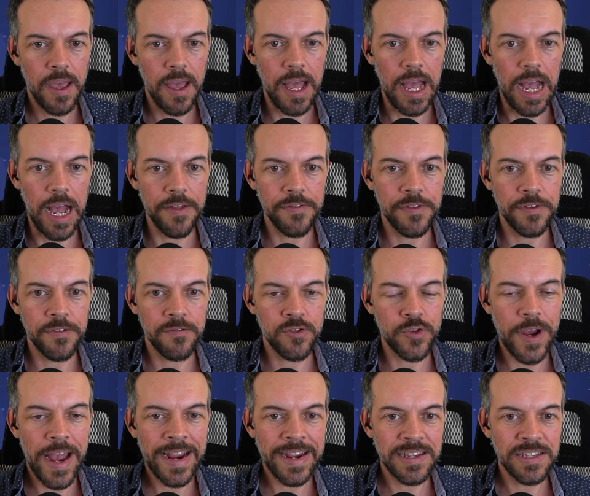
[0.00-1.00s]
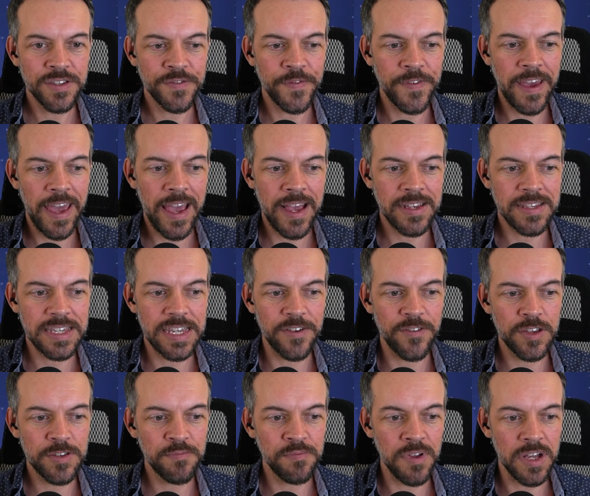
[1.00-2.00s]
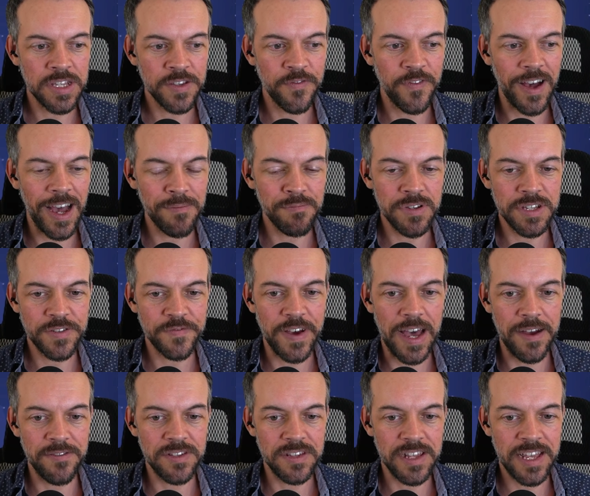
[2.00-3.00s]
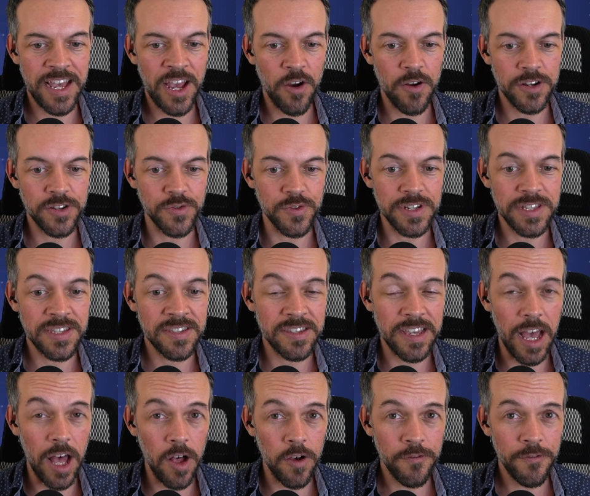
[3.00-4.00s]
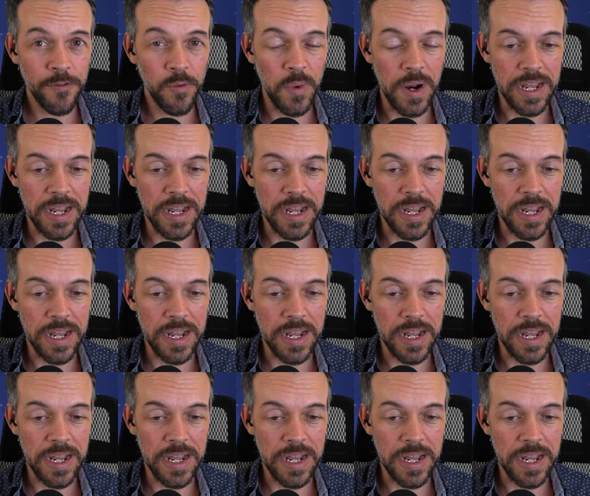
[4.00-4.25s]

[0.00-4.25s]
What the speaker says: The Dragon's Fangs gives +5/+5 to the character itself when